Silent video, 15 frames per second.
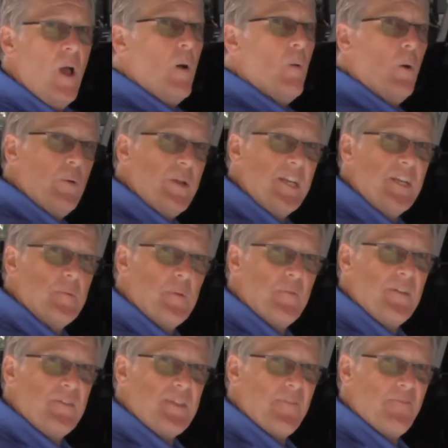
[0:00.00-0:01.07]
Well, we need to
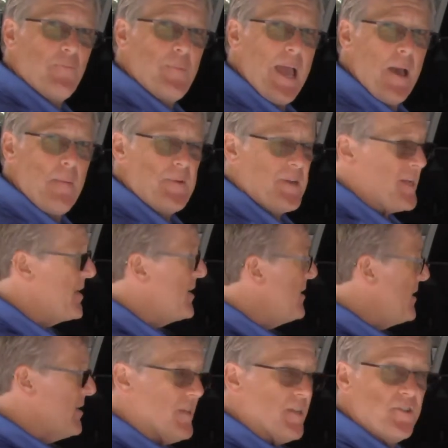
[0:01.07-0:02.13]
prevent that from happening
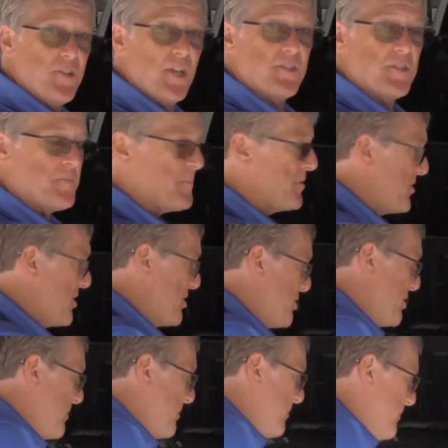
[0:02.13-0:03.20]
in the adjusted position.